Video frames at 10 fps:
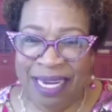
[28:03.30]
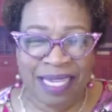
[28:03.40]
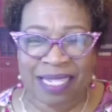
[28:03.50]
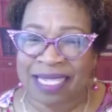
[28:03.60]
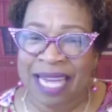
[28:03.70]

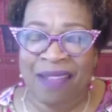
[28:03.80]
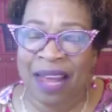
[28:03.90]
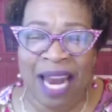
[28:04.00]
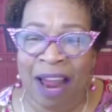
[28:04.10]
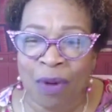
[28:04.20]
to say
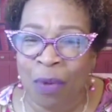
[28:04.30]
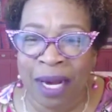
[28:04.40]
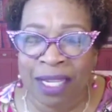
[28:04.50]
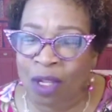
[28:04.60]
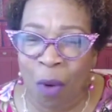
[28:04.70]
that everyone
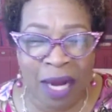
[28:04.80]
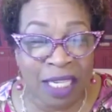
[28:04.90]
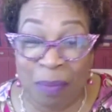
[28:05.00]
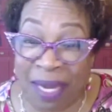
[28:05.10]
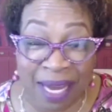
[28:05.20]
is going
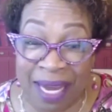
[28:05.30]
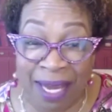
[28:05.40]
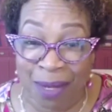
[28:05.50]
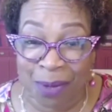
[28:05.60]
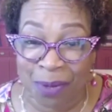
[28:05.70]
to be
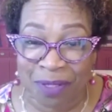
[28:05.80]
healed.